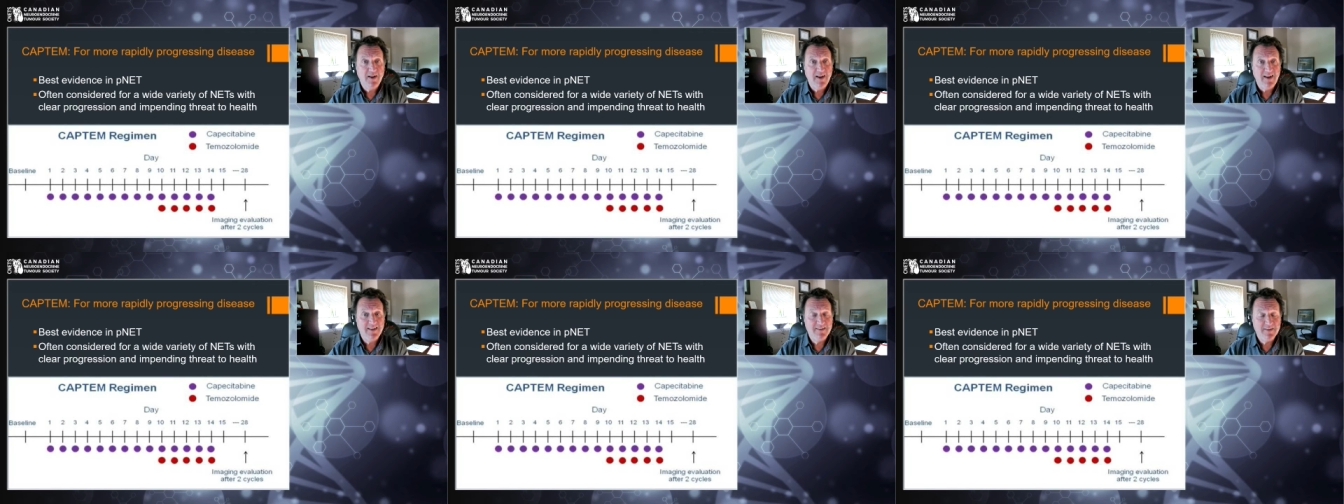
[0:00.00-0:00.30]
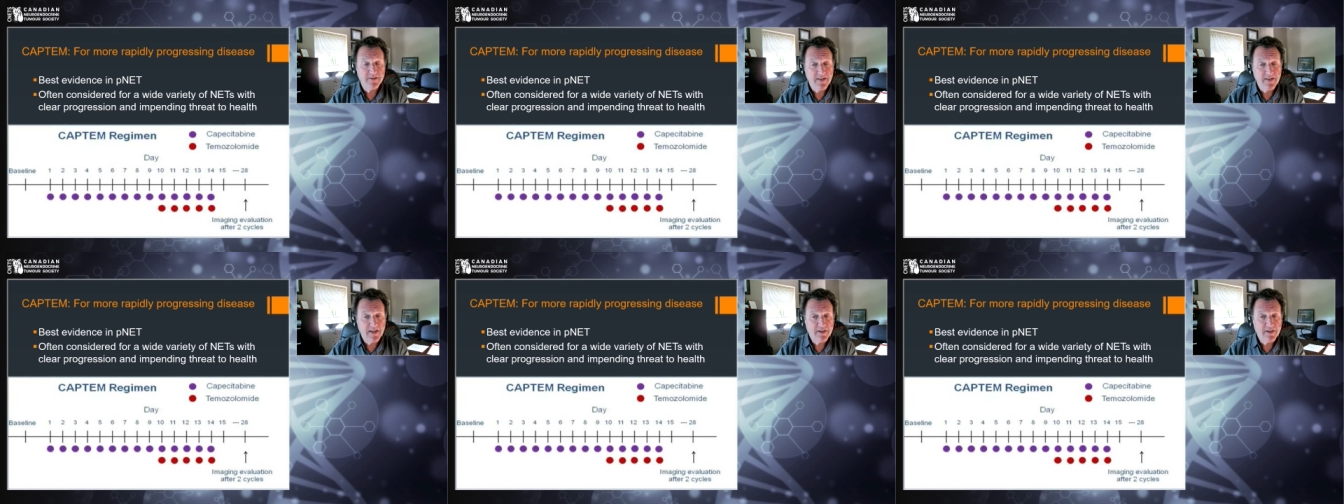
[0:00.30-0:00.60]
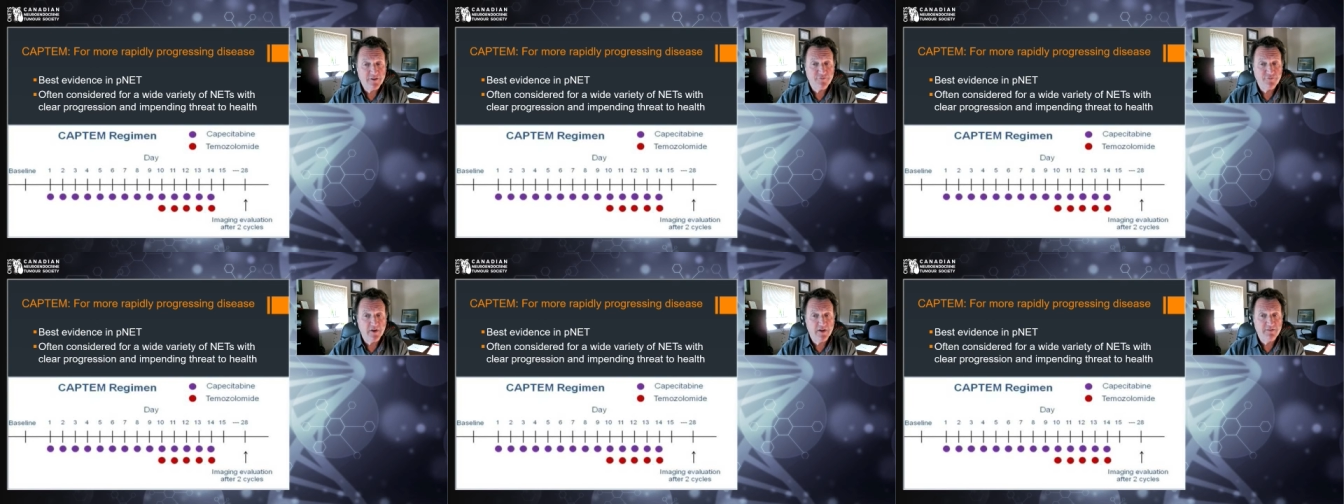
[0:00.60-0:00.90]
And the
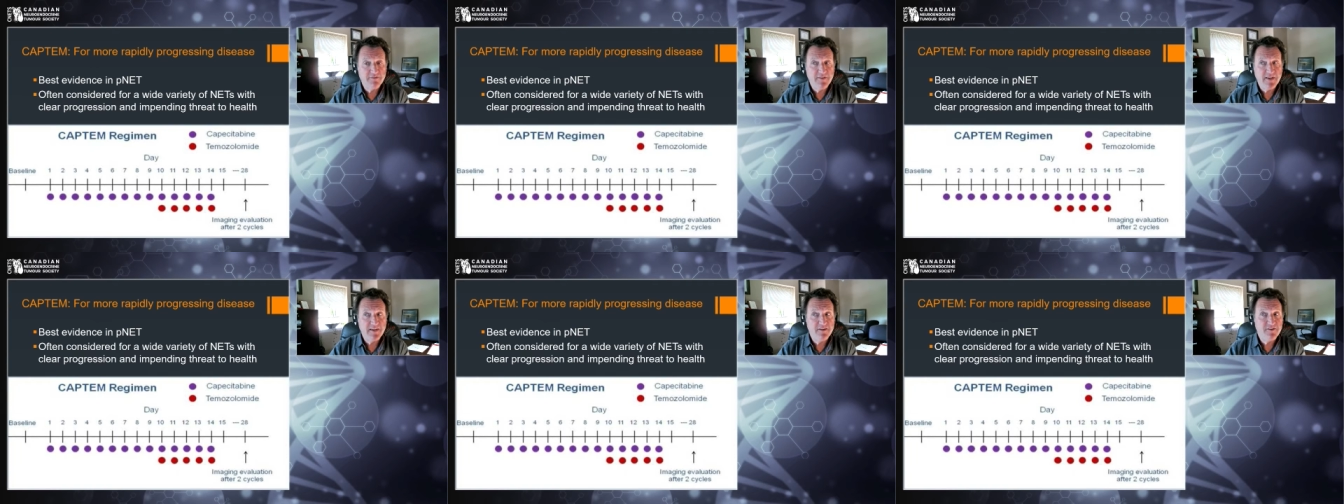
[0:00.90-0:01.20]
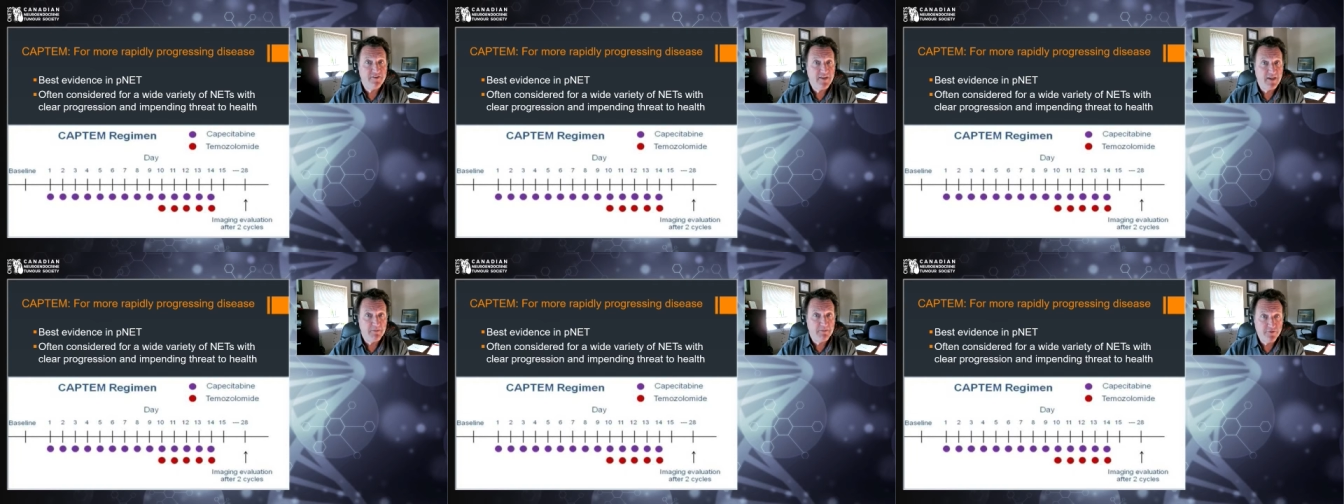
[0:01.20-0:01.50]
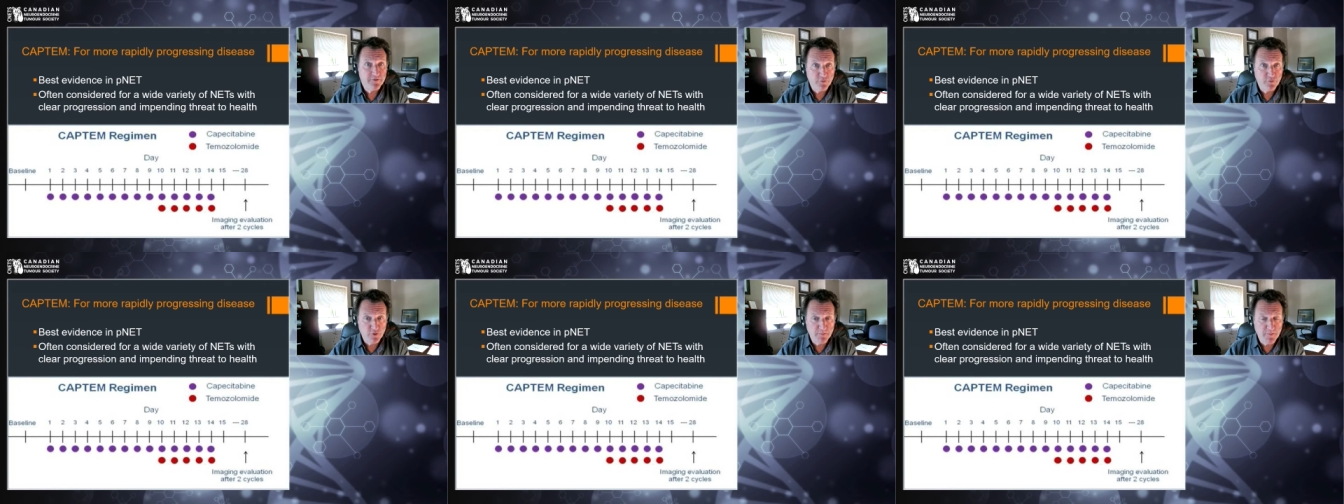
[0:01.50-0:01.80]
last five days,
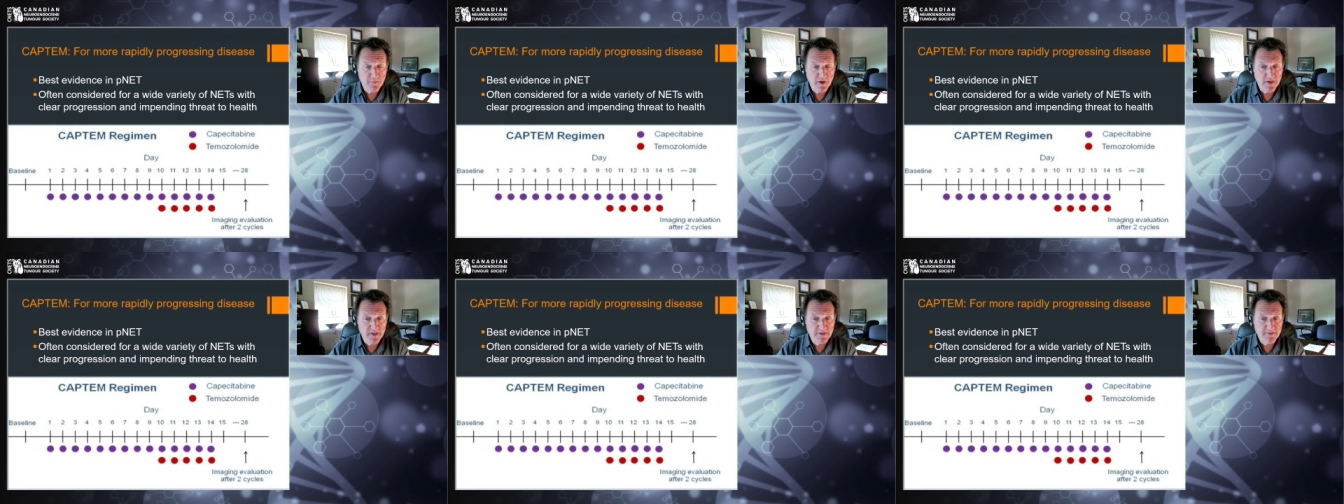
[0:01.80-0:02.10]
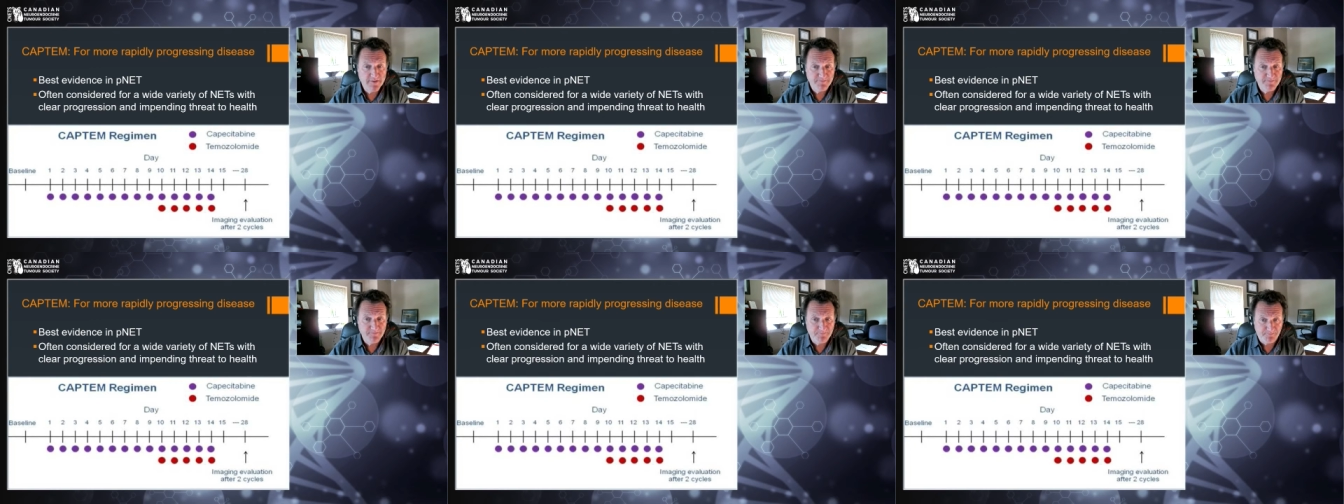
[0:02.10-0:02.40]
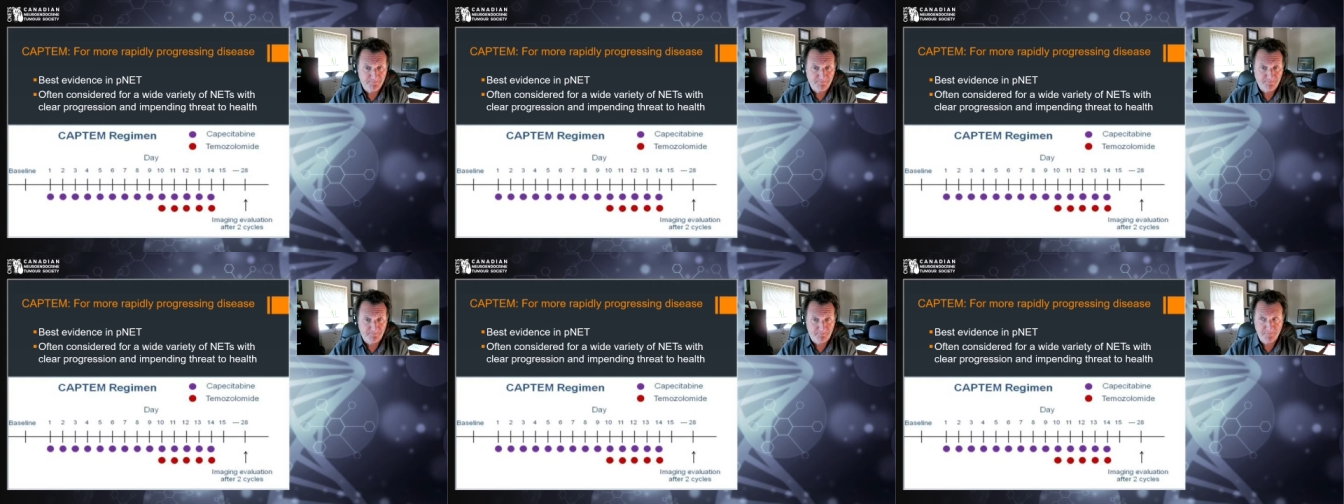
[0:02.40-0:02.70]
temozolomide.
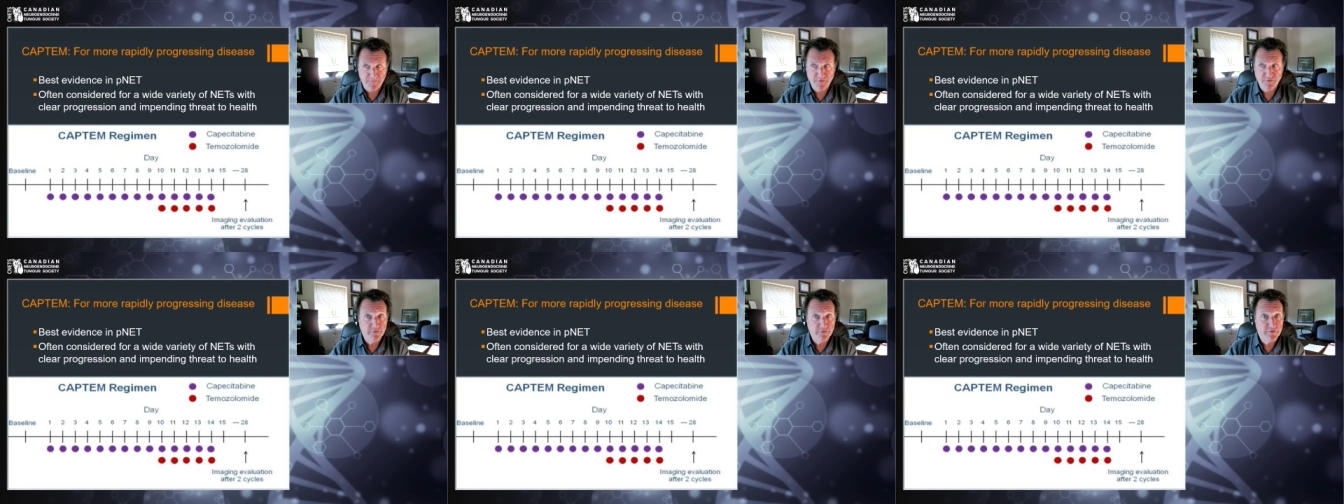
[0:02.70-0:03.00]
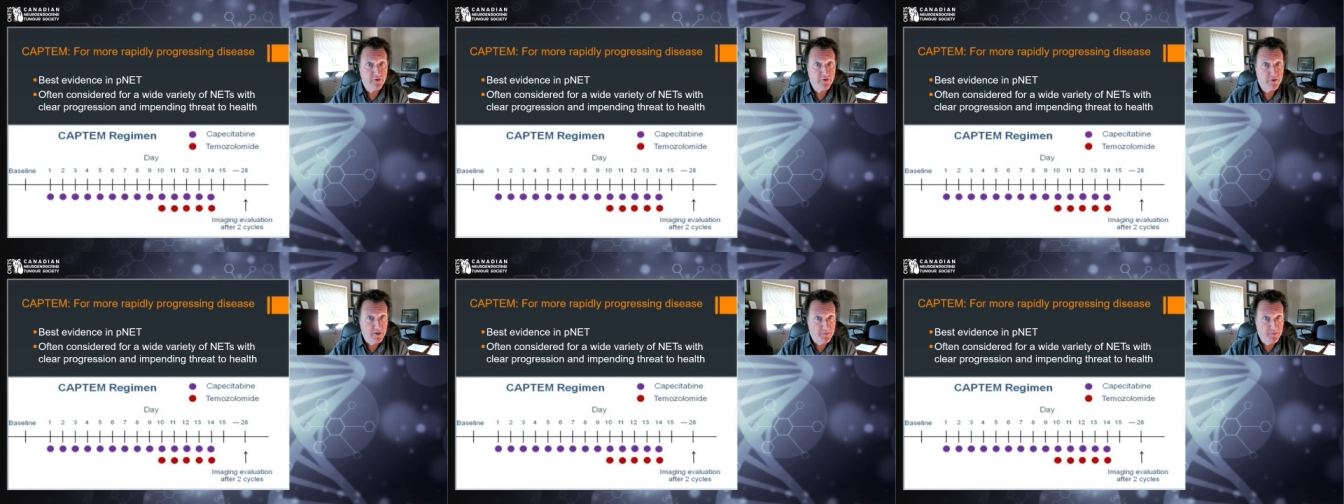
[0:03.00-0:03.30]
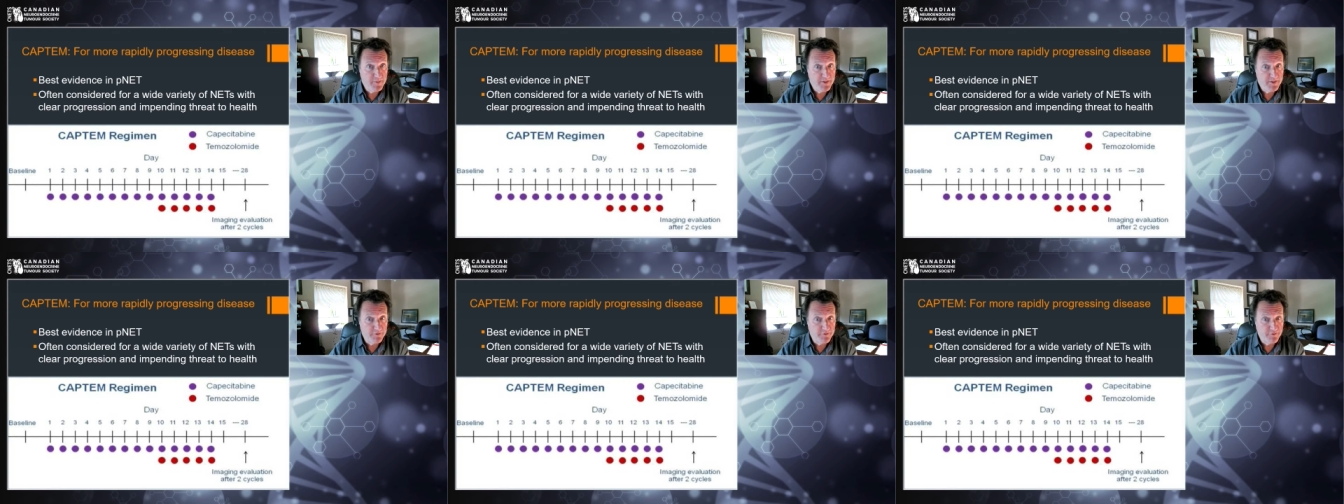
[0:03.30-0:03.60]
So it's a lot of
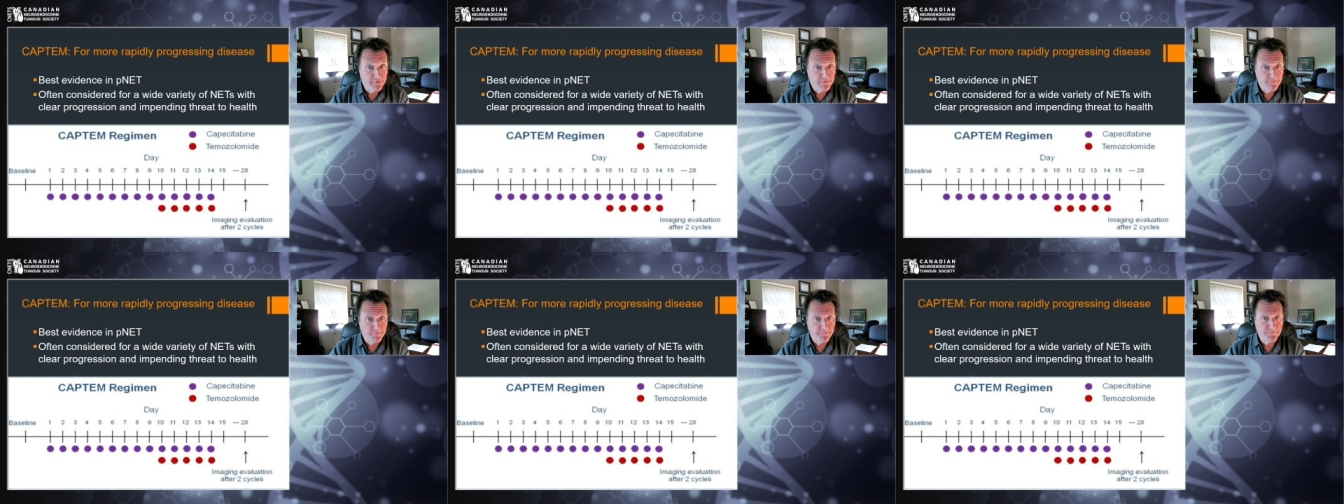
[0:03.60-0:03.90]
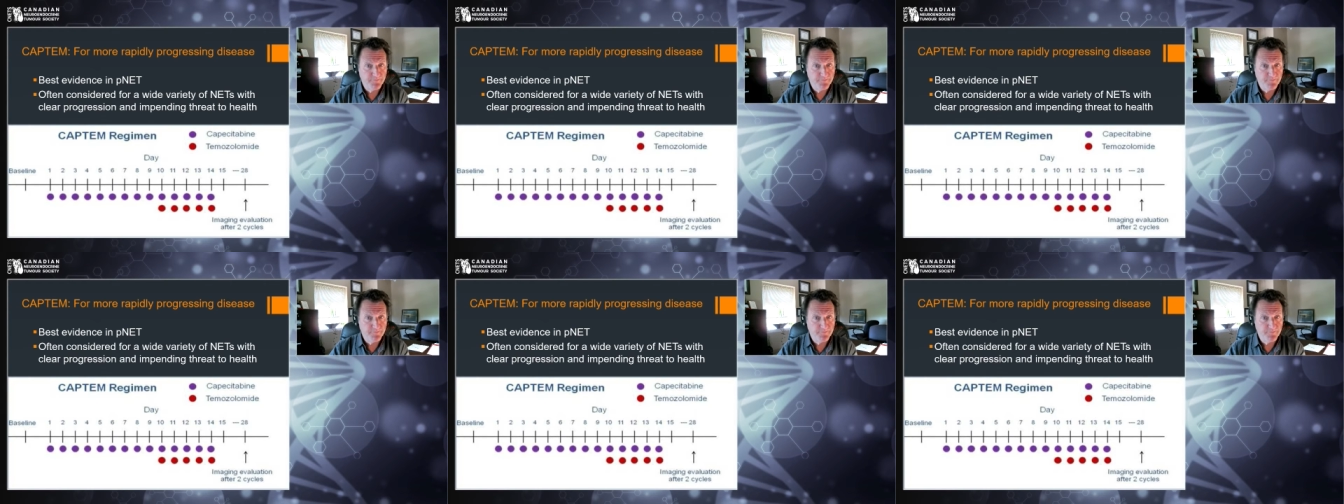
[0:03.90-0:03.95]
pills.